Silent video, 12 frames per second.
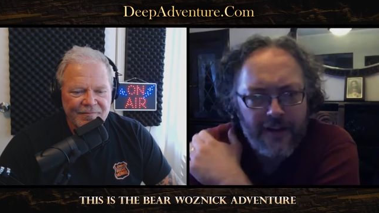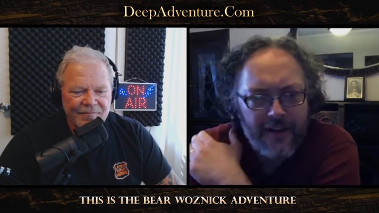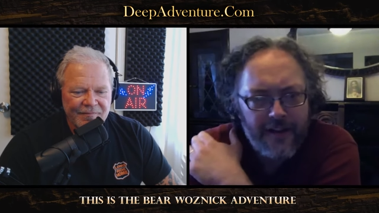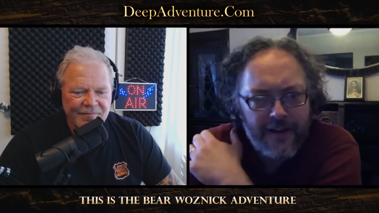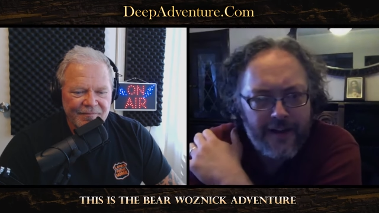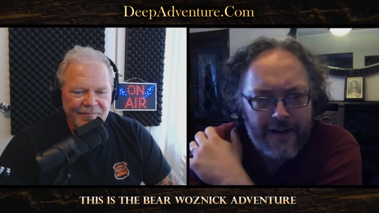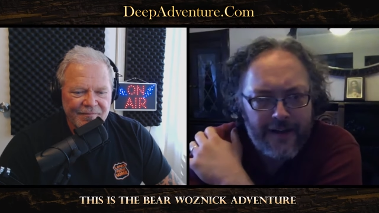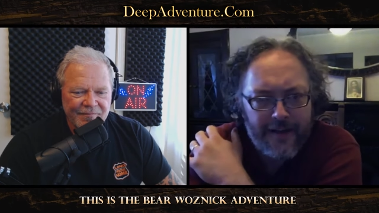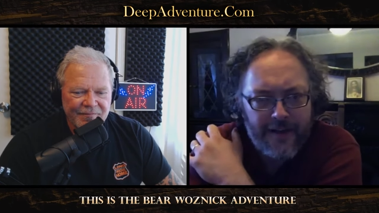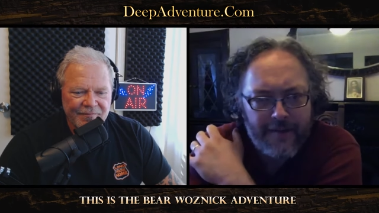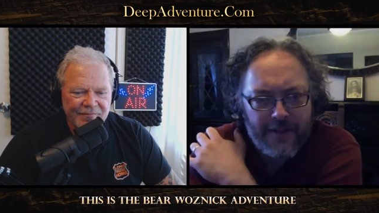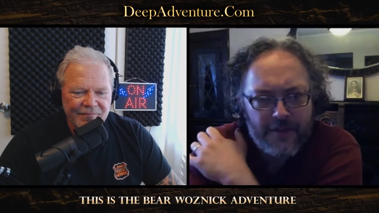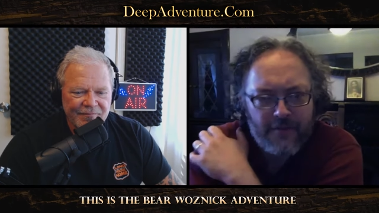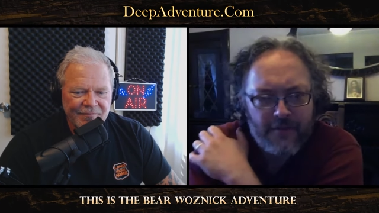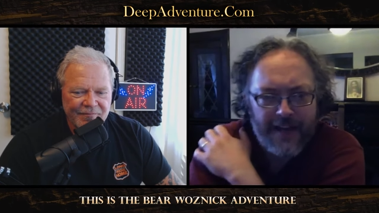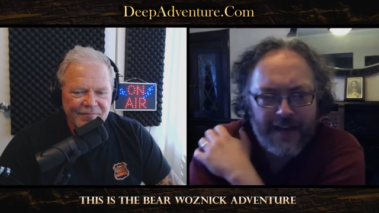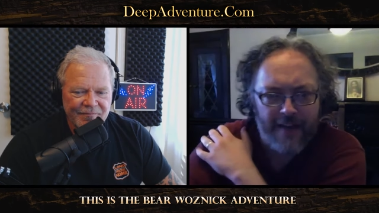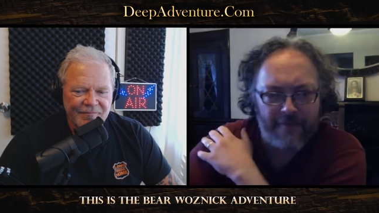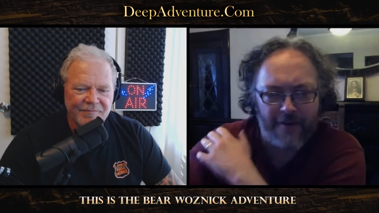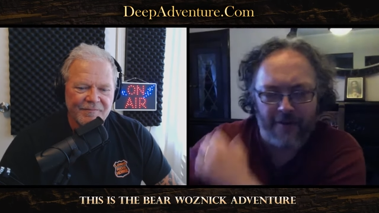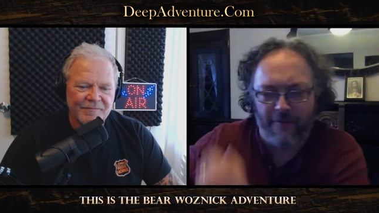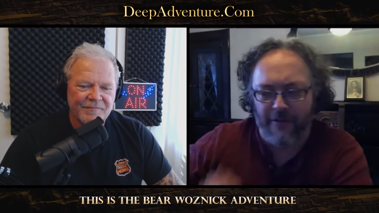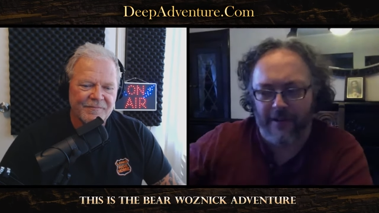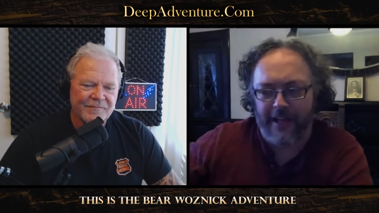Speaker 1: uh, because we can have our
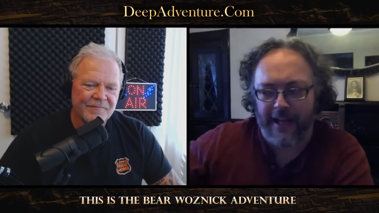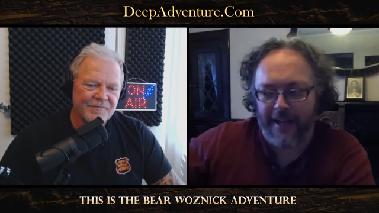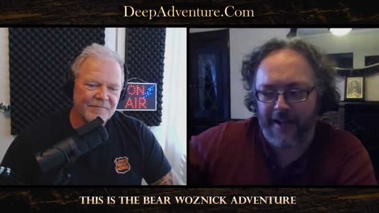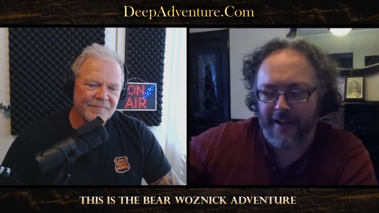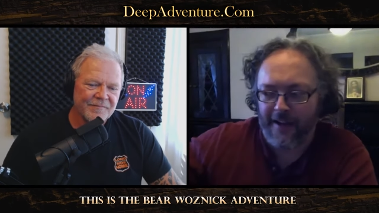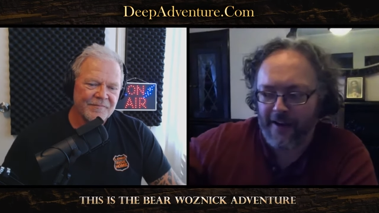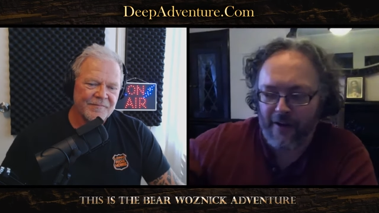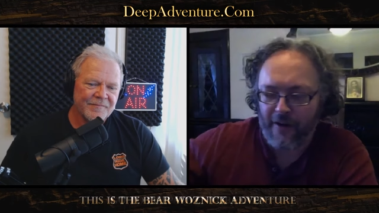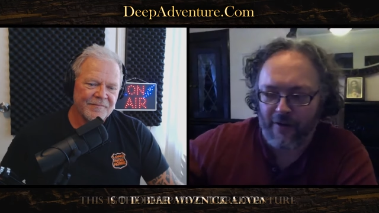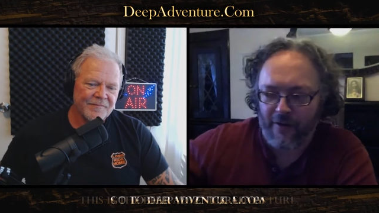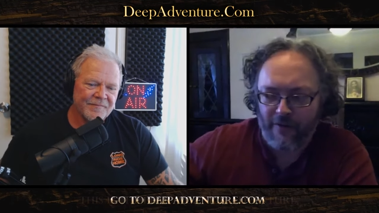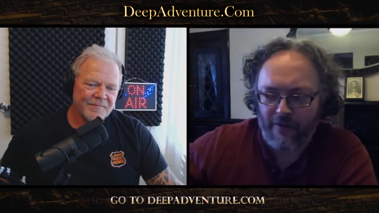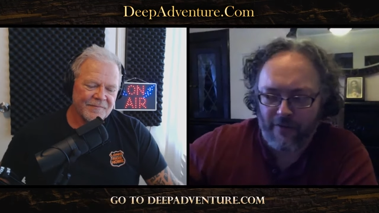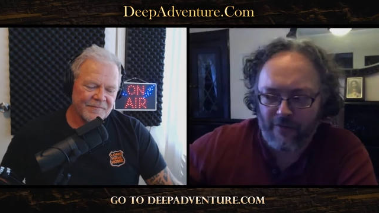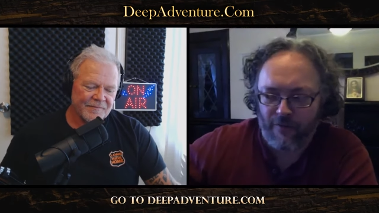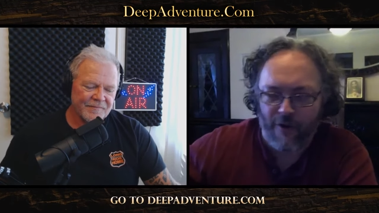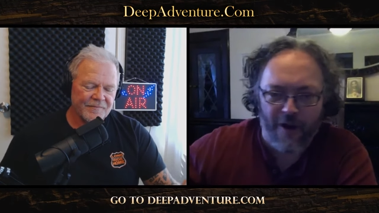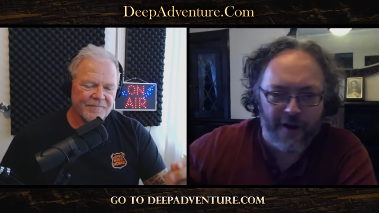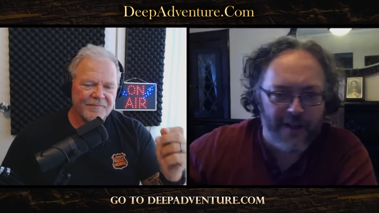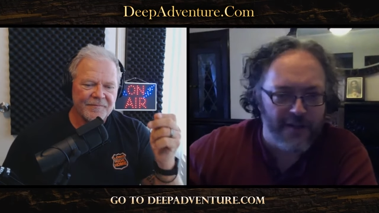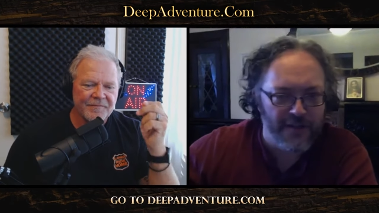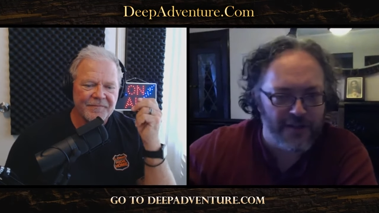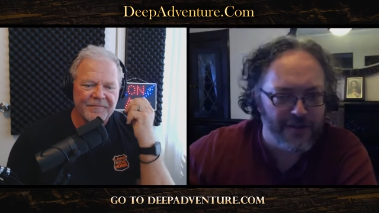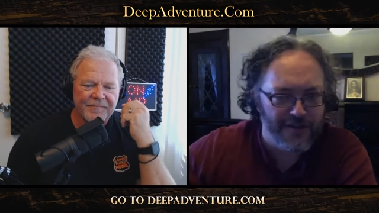really
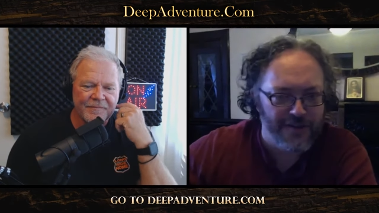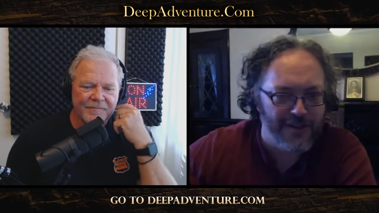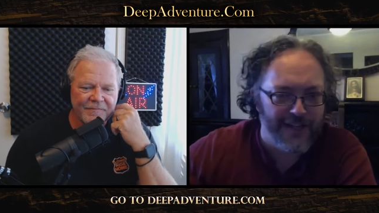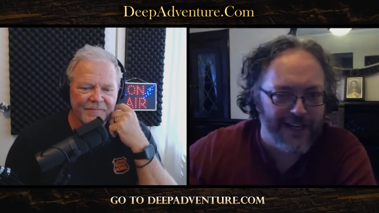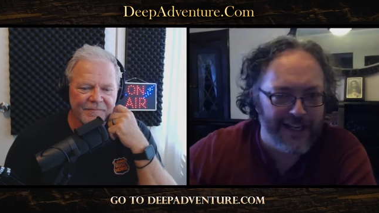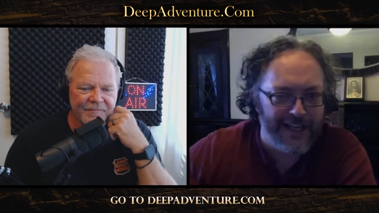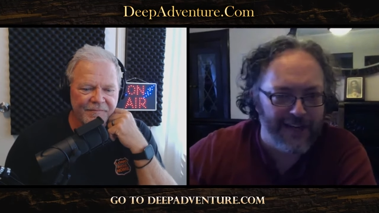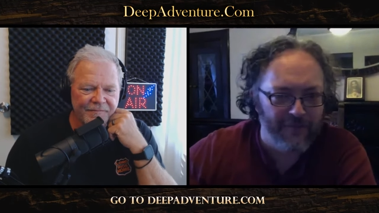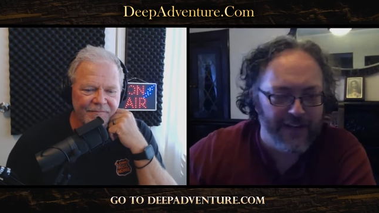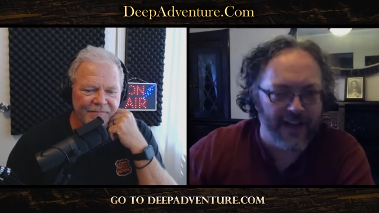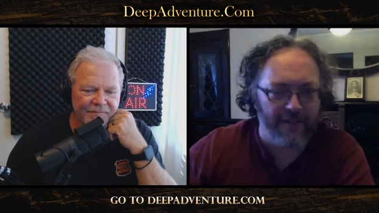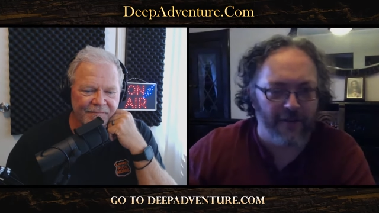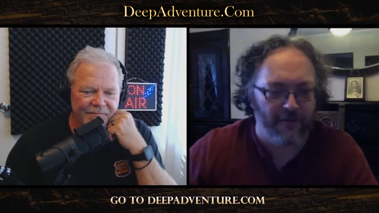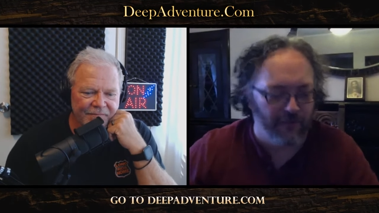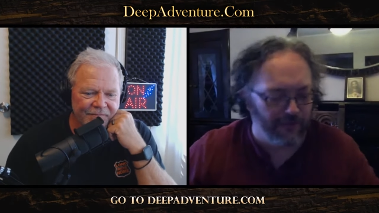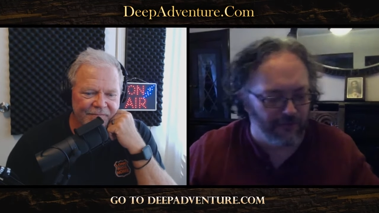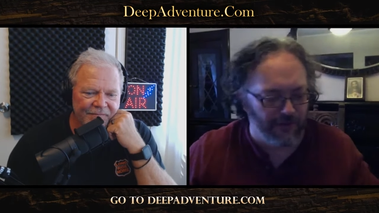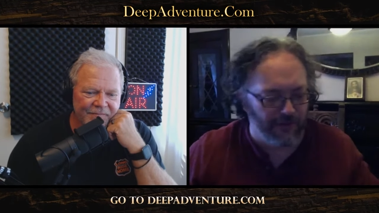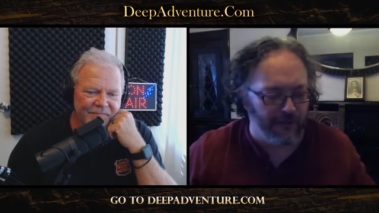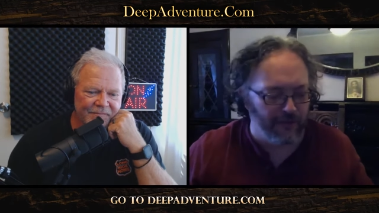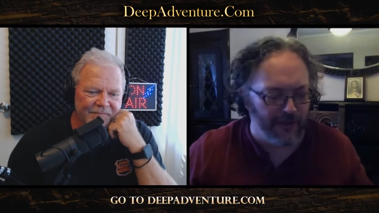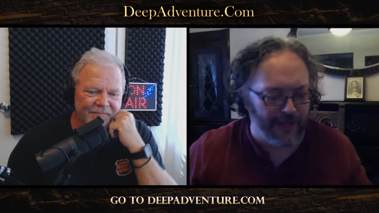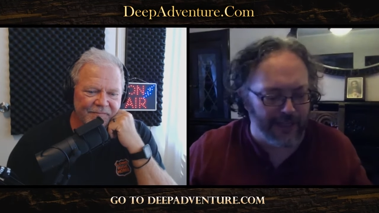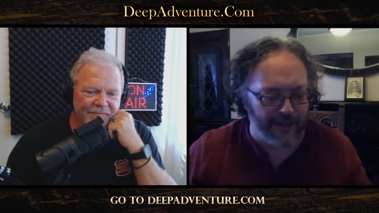raucous side, and we can have our really,
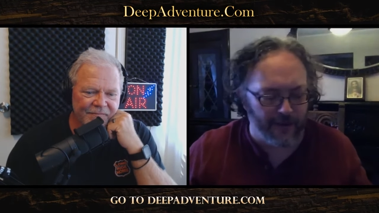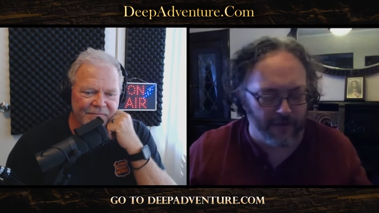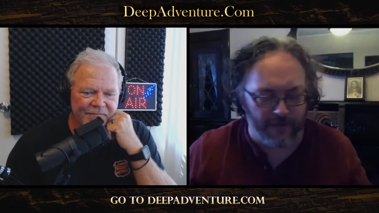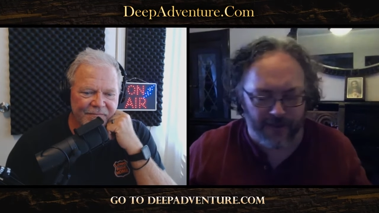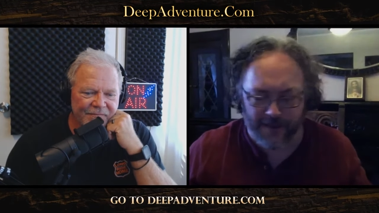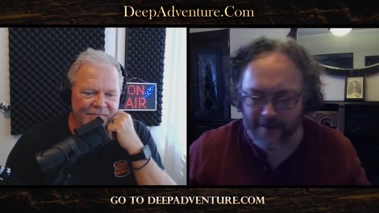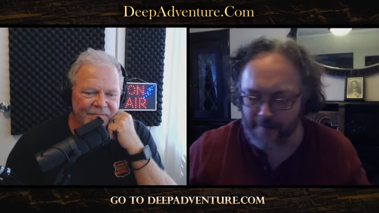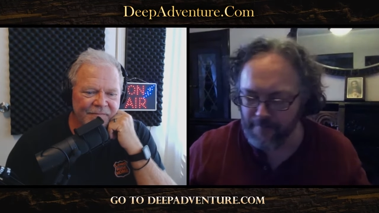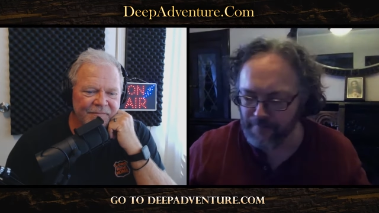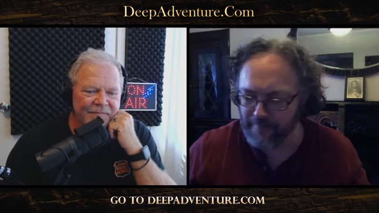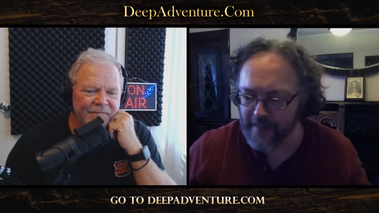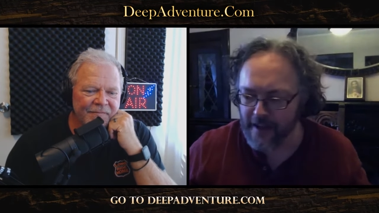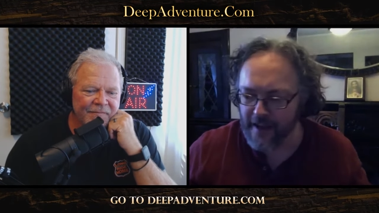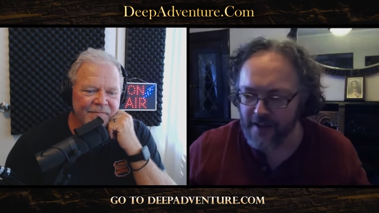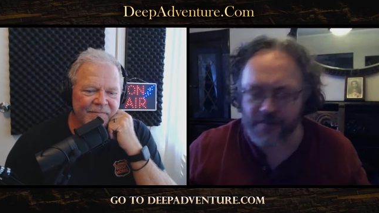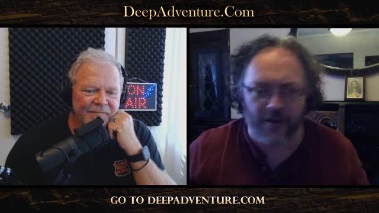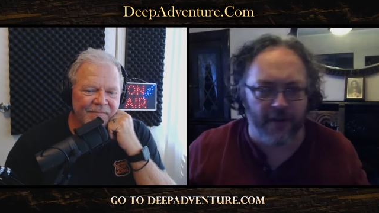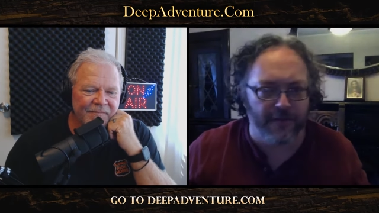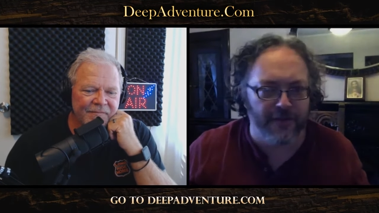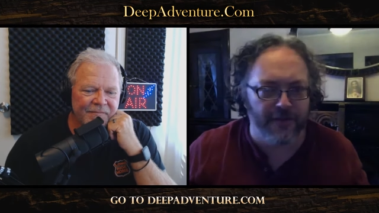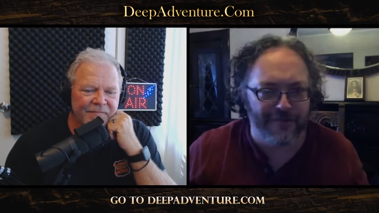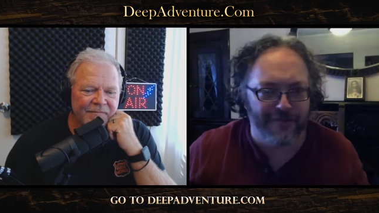really kind of um, soft,